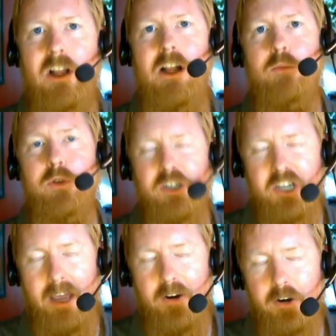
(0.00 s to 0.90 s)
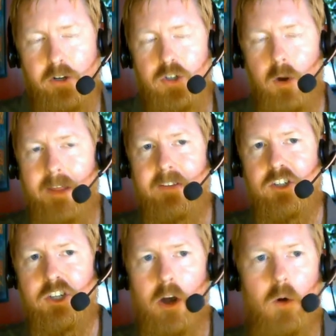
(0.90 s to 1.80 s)
Appreciate her joining the
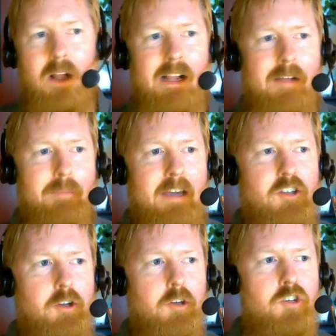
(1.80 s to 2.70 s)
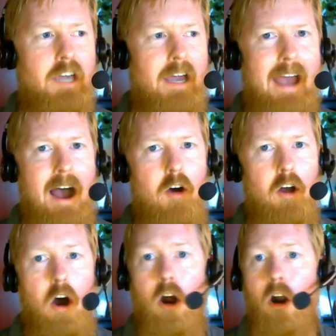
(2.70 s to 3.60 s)
show. Make sure you check out
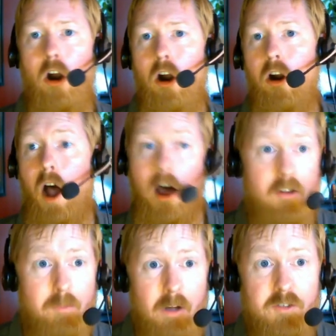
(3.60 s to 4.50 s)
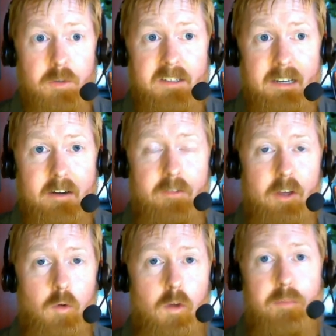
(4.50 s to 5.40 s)
our other most recent
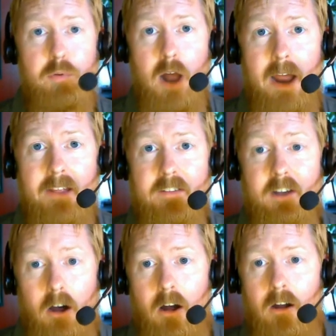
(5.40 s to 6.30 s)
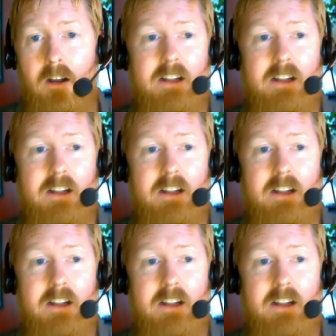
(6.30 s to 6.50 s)
interview with Brian Tong